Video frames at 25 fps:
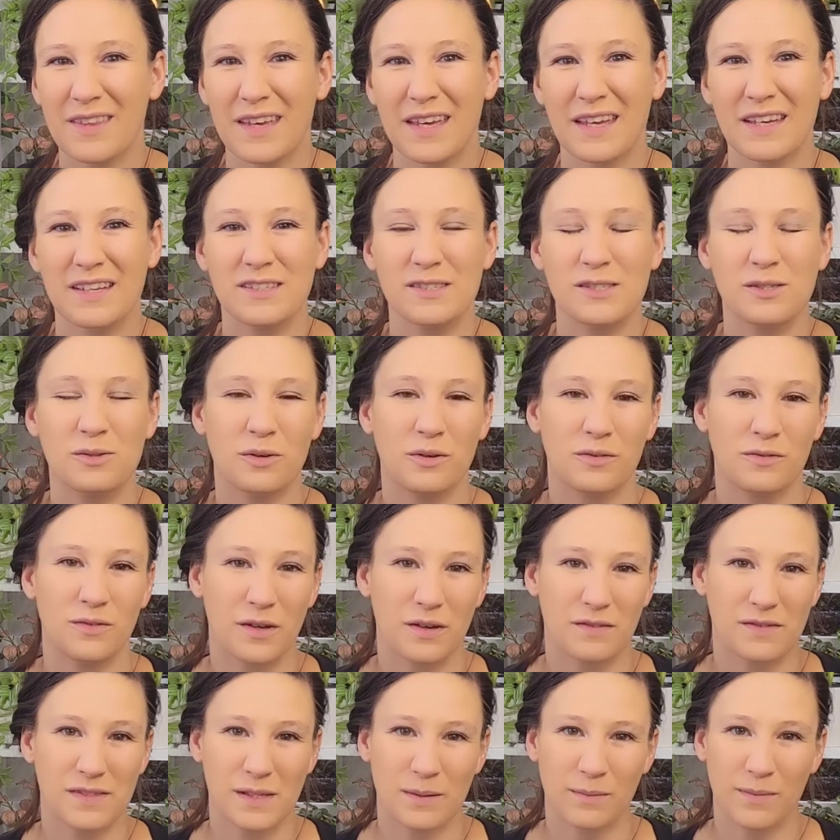things, so if you
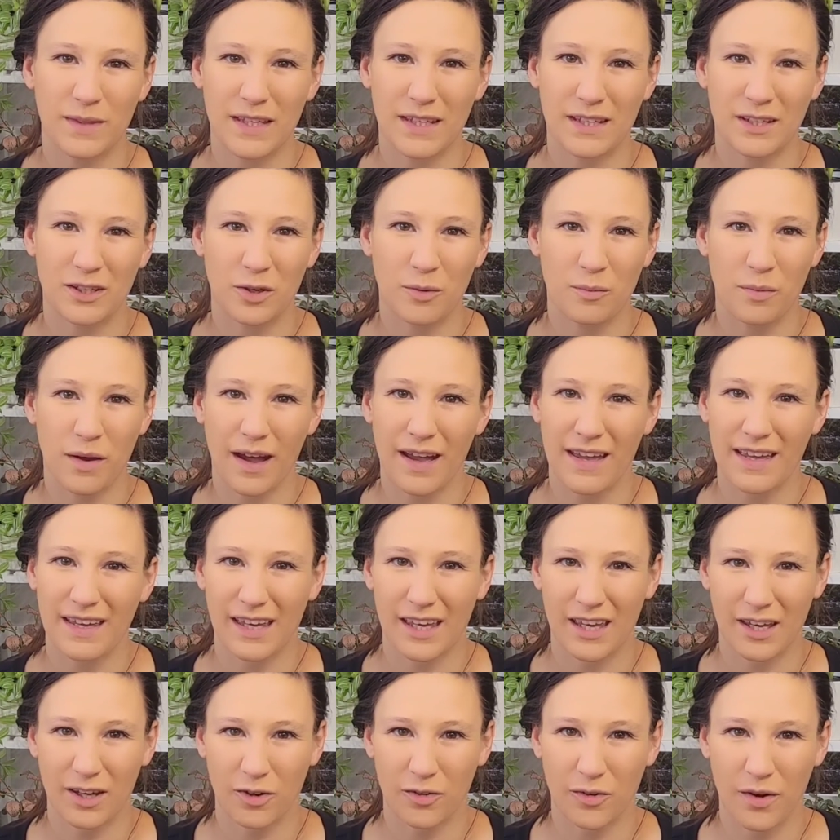have something nearby it
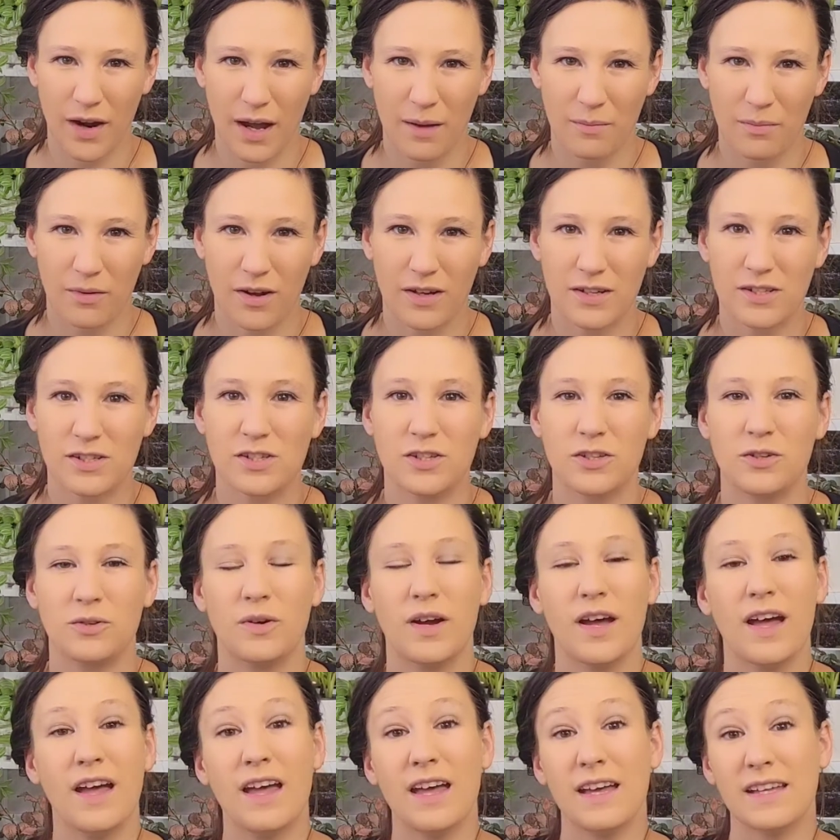can grab onto.
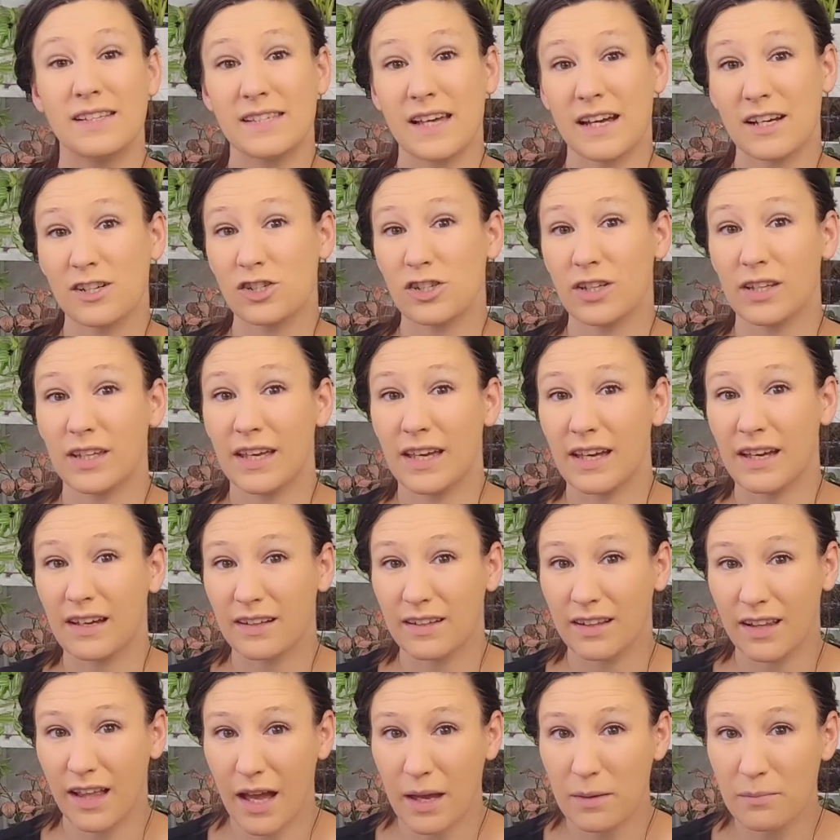It's actually a
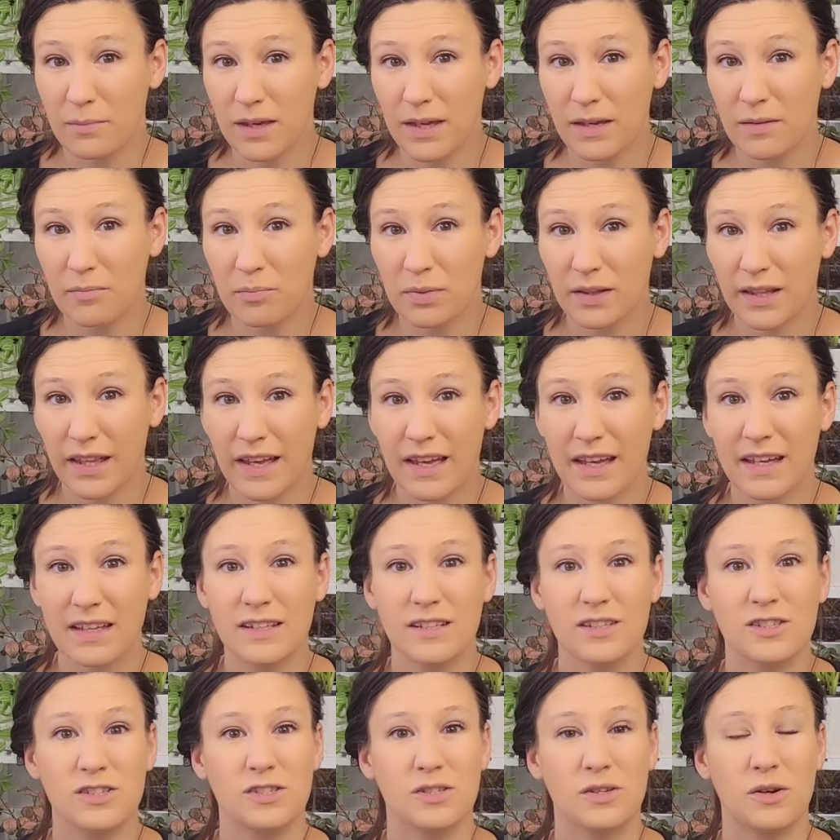climbing plant,
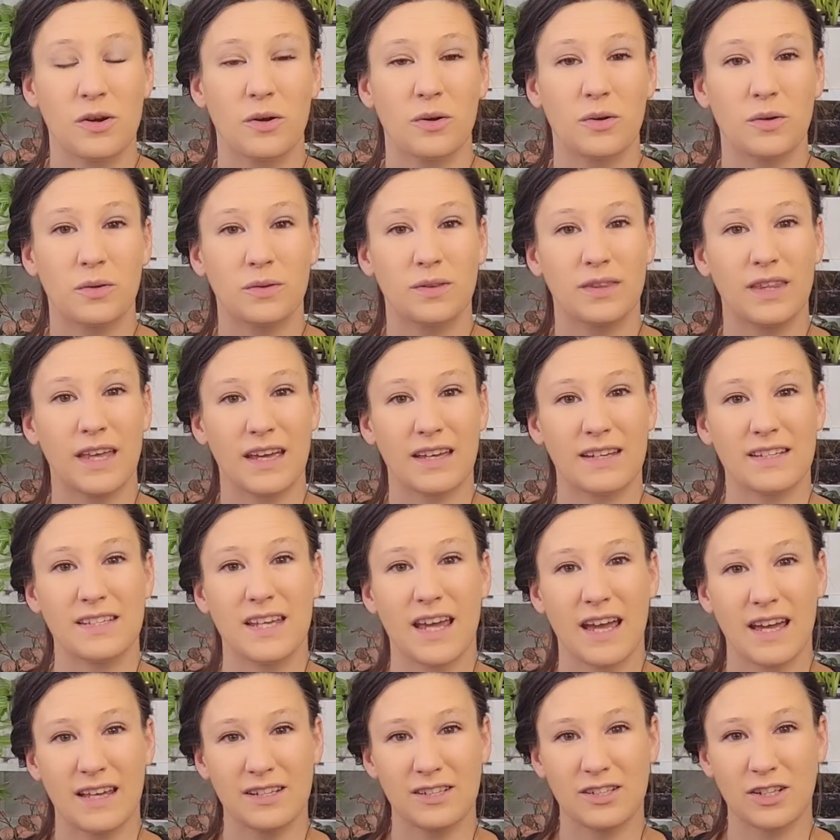so they
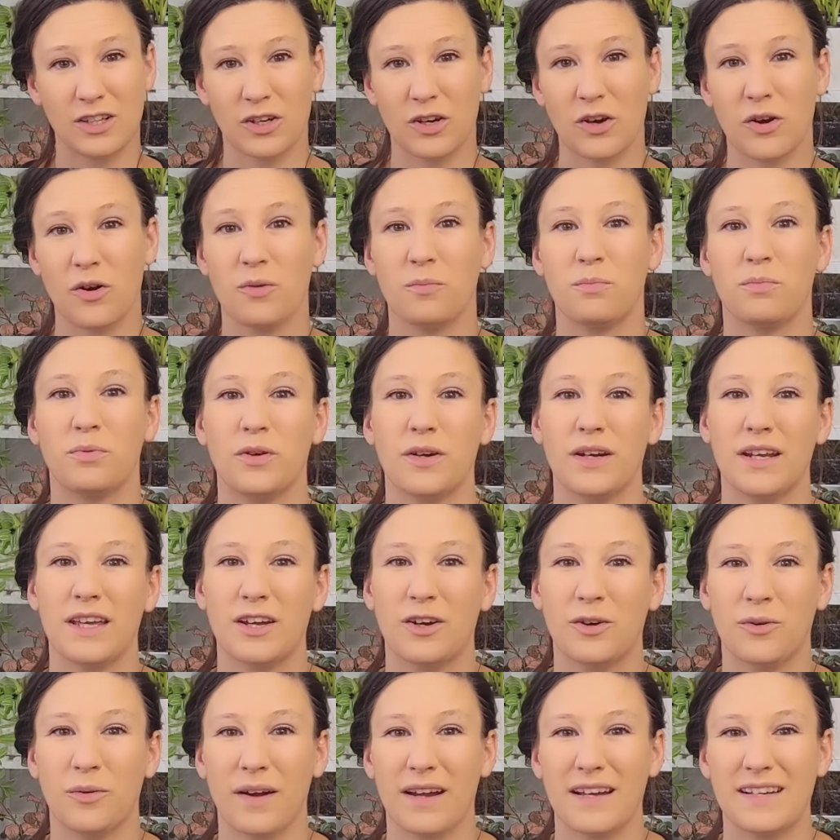tend to go pretty
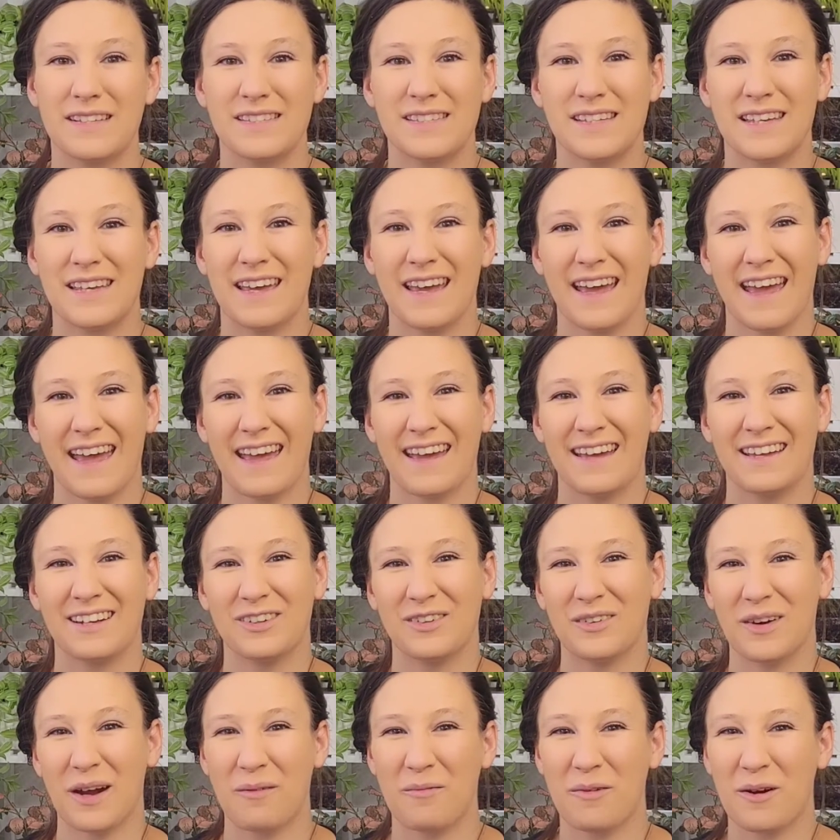crazy and
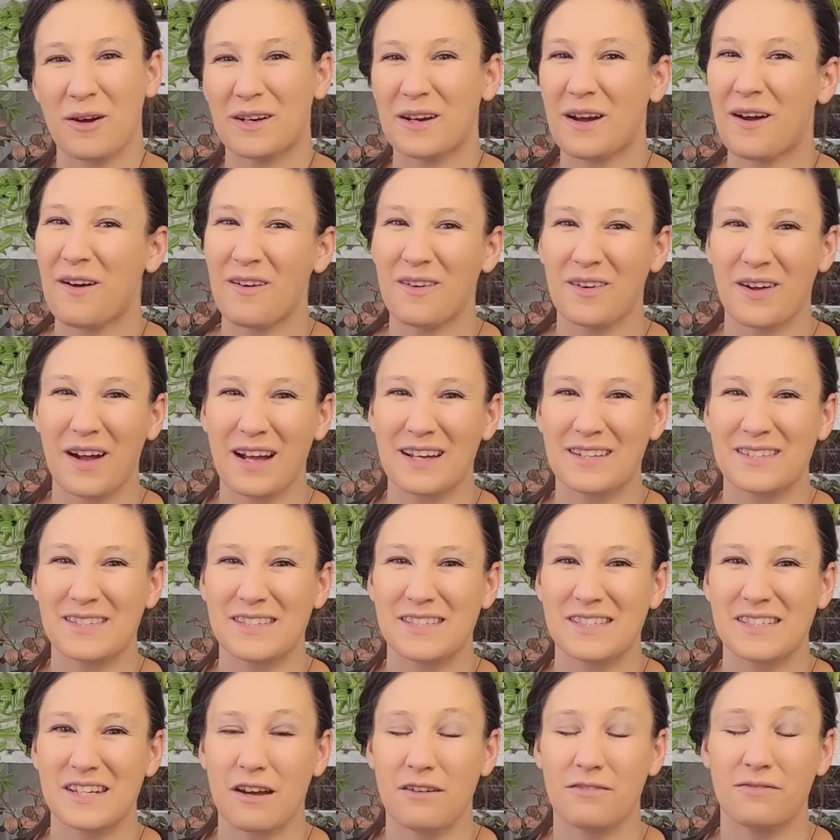grab onto all kinds of
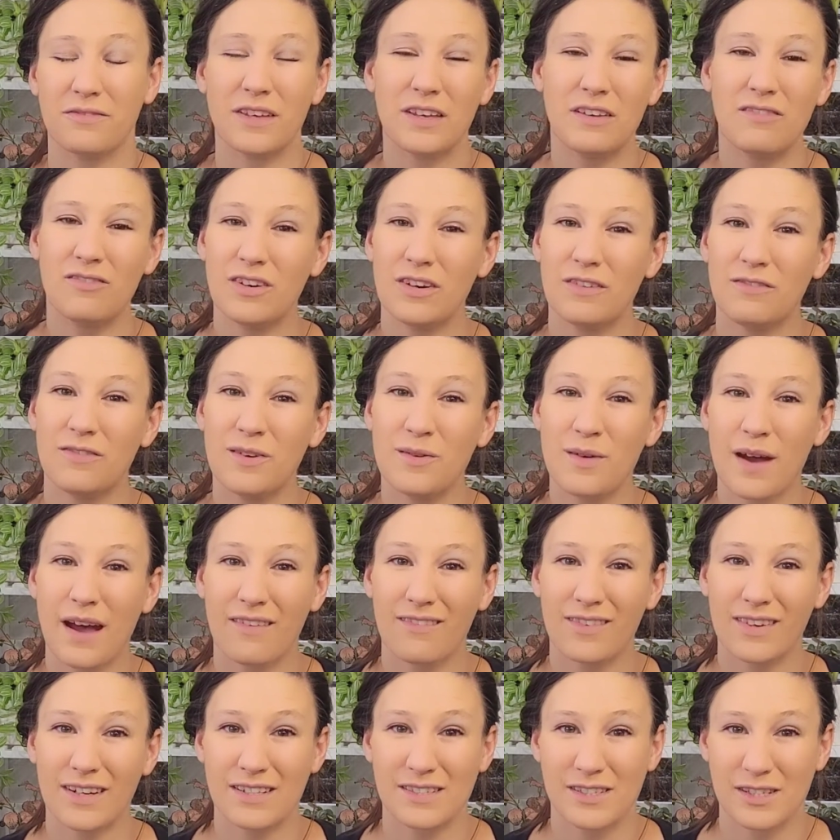stuff. Even if you have
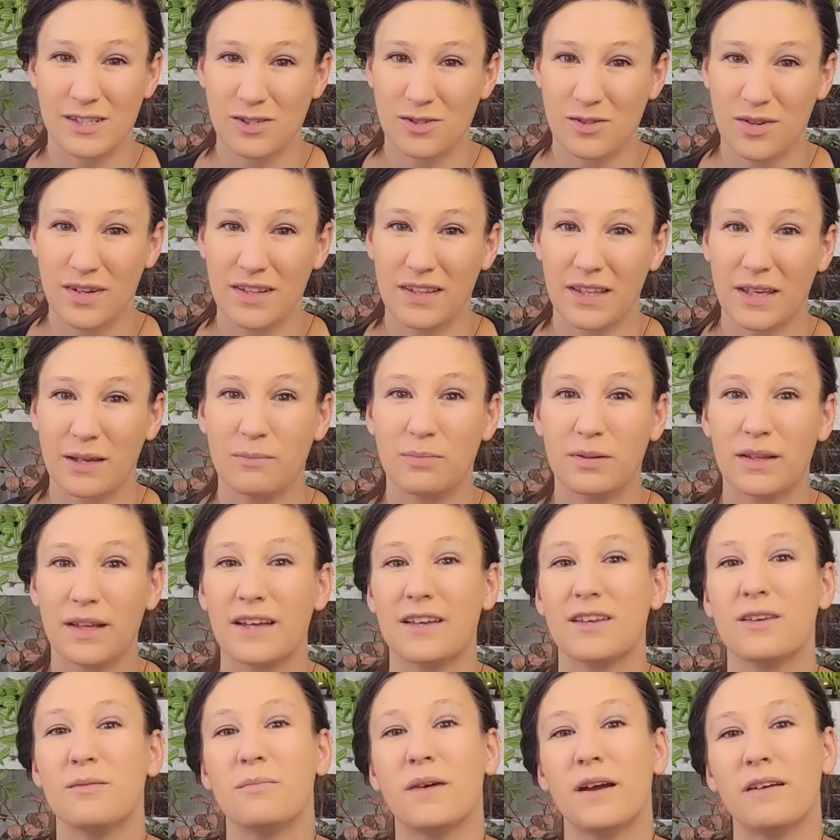it as a trailing plant,
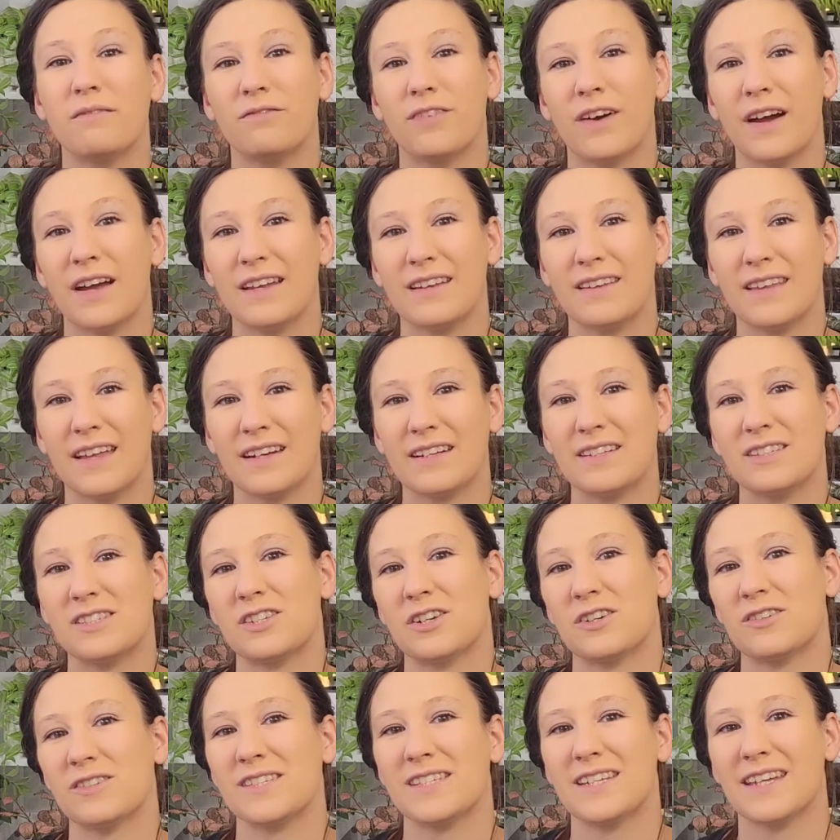you might find that it
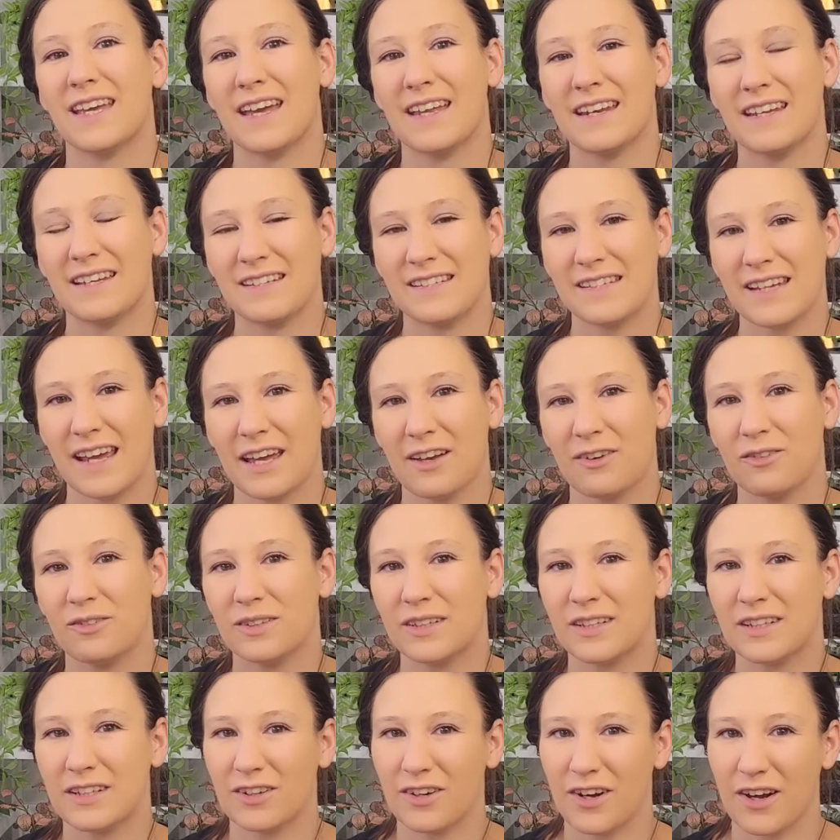starts to get entangled
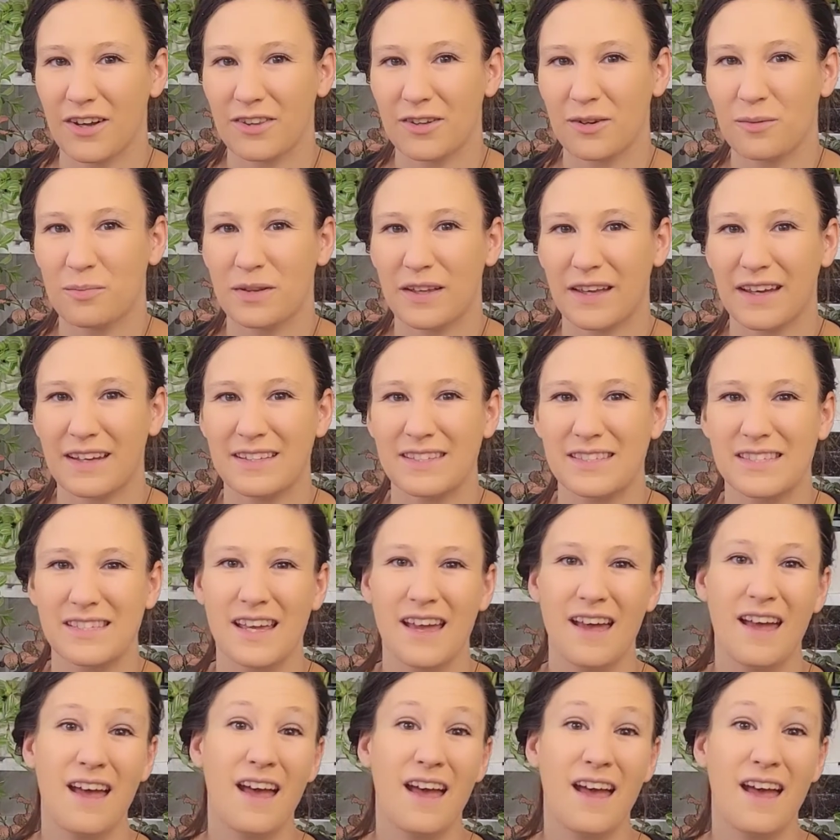in your other plants,